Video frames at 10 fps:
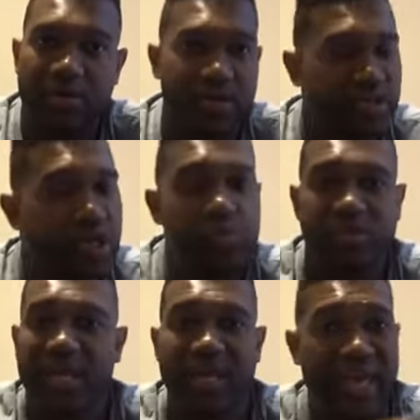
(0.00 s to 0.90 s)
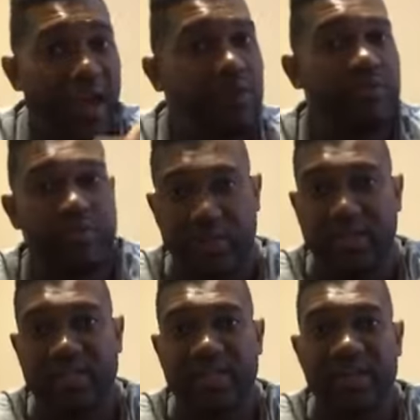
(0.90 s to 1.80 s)
Because he will take care of the
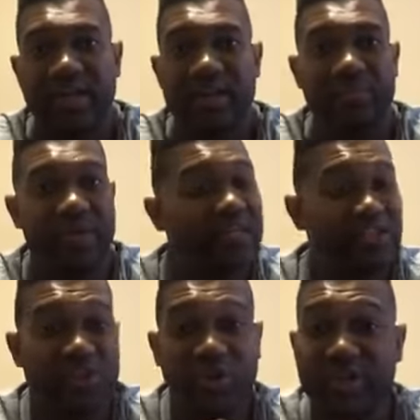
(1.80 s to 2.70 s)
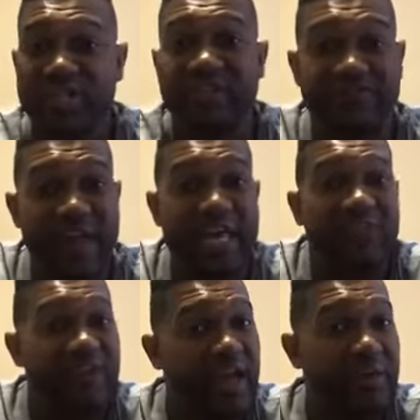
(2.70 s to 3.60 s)
rest. Because the Christian
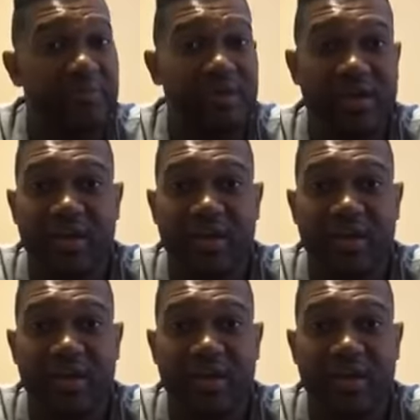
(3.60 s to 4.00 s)
faith, fam,